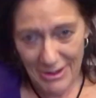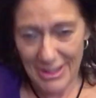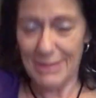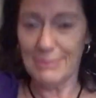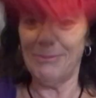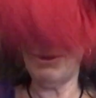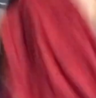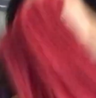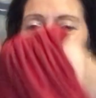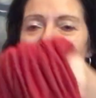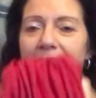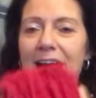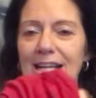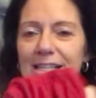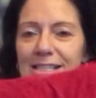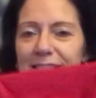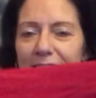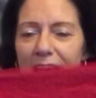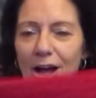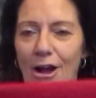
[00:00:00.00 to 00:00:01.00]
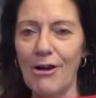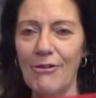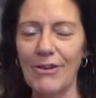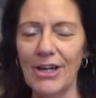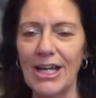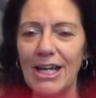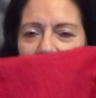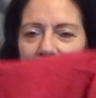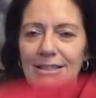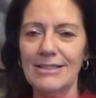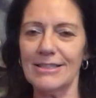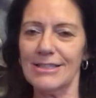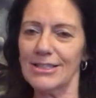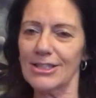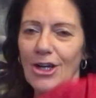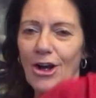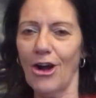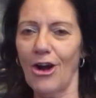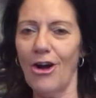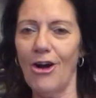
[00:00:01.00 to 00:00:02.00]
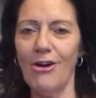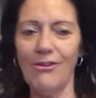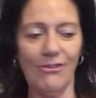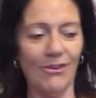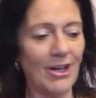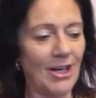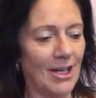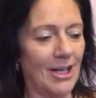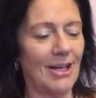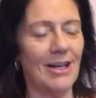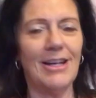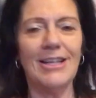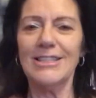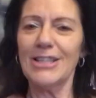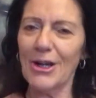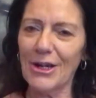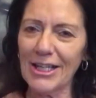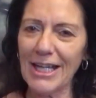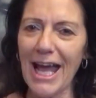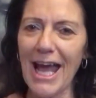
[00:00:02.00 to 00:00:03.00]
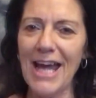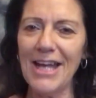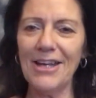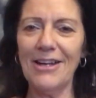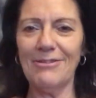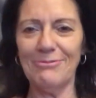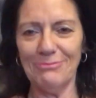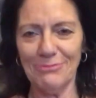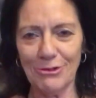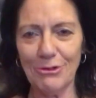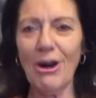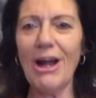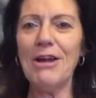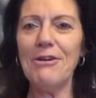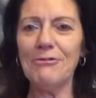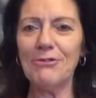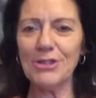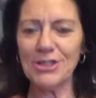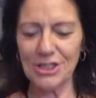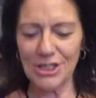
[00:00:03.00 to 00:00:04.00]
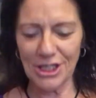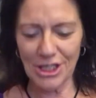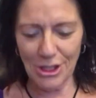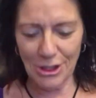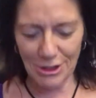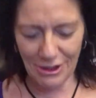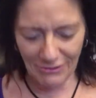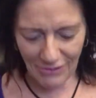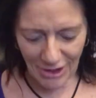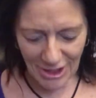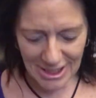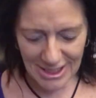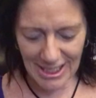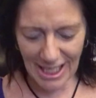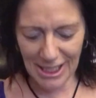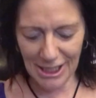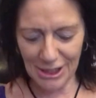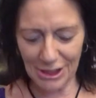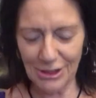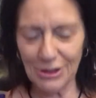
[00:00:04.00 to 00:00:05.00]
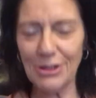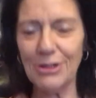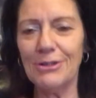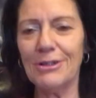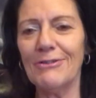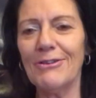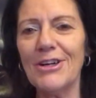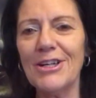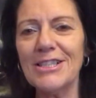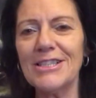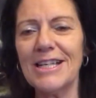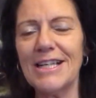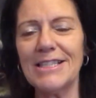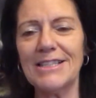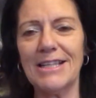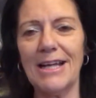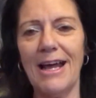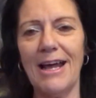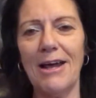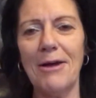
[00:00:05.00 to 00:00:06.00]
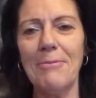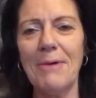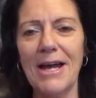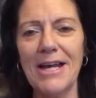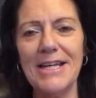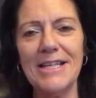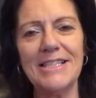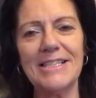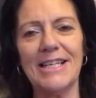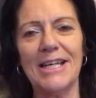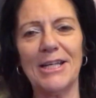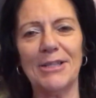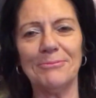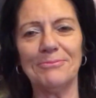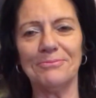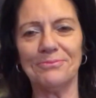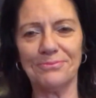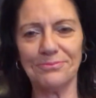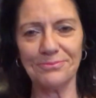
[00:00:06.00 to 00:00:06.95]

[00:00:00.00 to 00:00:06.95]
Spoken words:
make hats out of it, scarf. So again, I'm grateful to the universe. Thank you, universe. That's amazing.